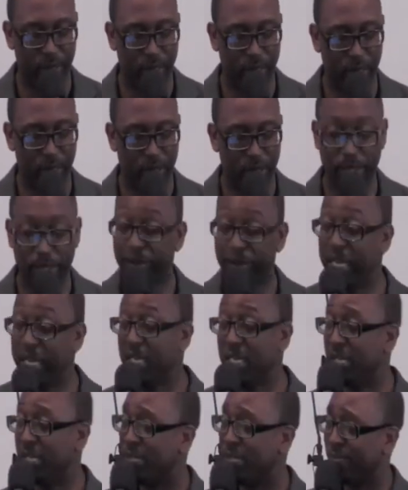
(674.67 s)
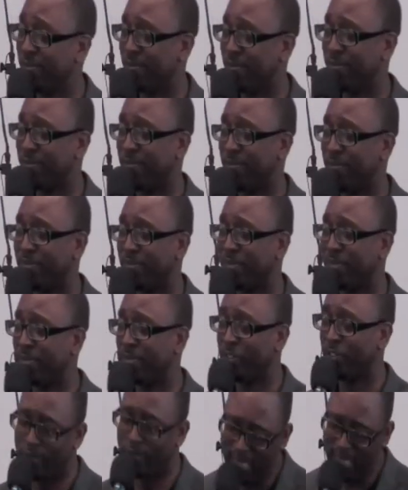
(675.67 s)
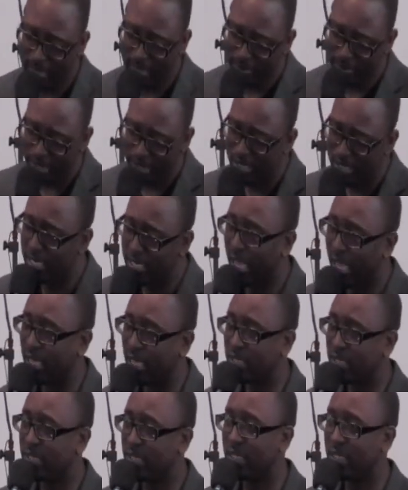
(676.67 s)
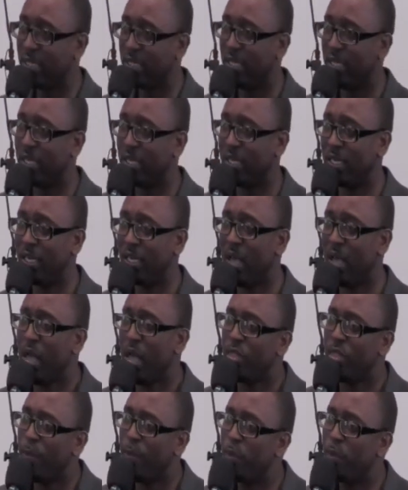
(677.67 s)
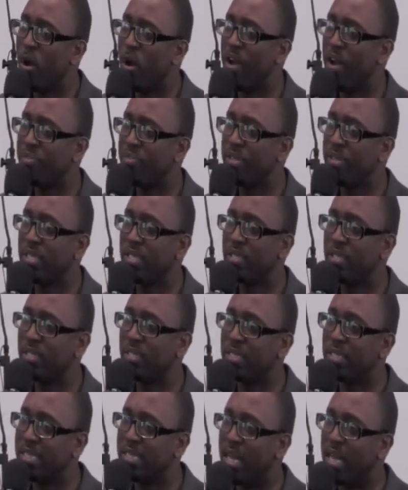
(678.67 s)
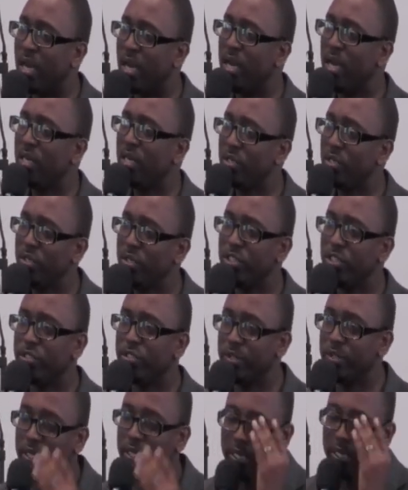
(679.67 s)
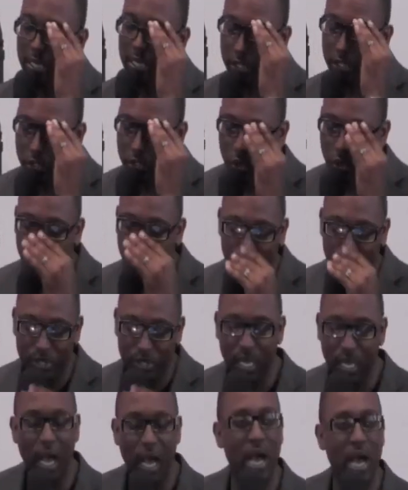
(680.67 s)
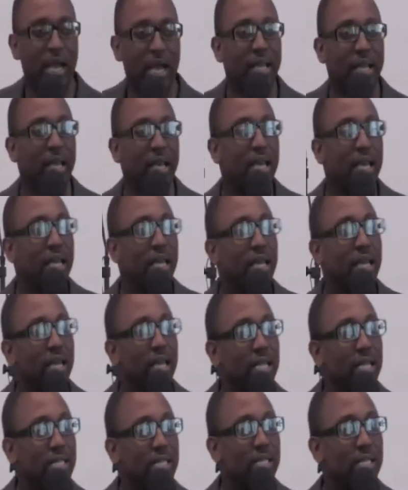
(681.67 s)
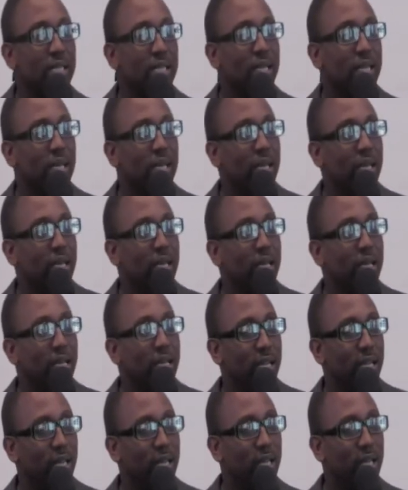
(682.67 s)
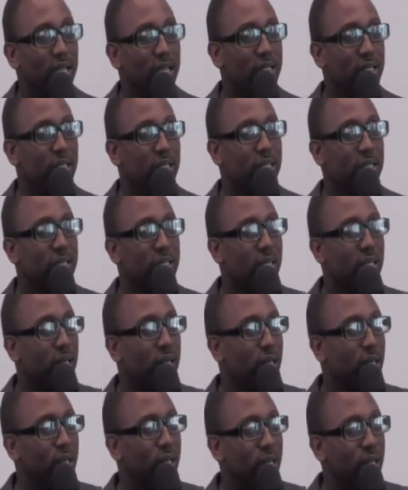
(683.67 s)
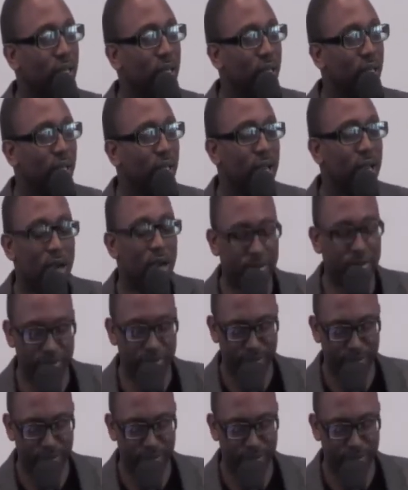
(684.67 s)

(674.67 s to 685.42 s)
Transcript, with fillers: There it is. It's right there in the text. The prophet sat under a tree and told God, It is enough.